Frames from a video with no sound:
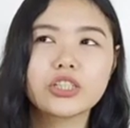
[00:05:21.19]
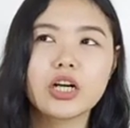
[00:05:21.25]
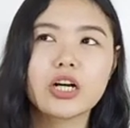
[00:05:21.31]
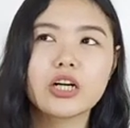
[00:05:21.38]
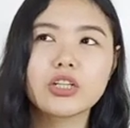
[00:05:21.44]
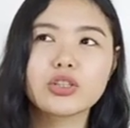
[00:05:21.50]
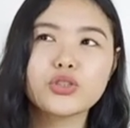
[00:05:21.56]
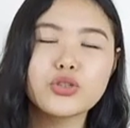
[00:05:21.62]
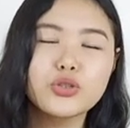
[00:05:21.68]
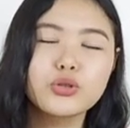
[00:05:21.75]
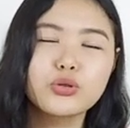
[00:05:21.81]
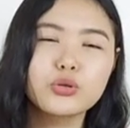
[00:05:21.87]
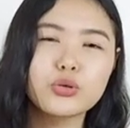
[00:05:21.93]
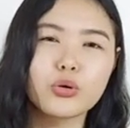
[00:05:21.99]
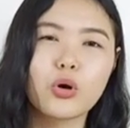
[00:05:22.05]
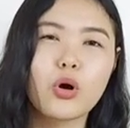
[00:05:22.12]
siyang
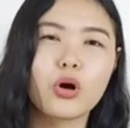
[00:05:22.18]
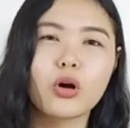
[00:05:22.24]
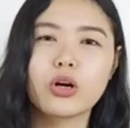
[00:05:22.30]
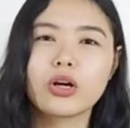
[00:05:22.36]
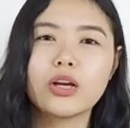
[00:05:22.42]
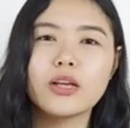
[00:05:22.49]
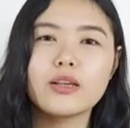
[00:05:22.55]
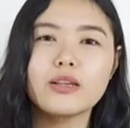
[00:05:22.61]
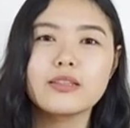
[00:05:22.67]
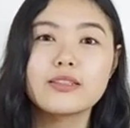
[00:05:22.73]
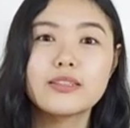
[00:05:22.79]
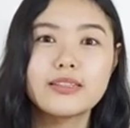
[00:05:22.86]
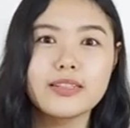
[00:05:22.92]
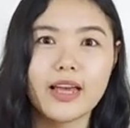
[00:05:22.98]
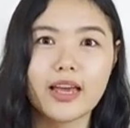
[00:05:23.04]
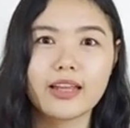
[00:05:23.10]
strong
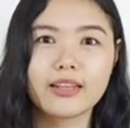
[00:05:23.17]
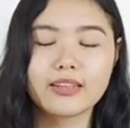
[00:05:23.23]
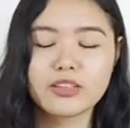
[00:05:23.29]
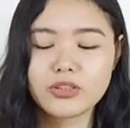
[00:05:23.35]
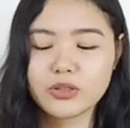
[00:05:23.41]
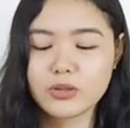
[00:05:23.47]
scent.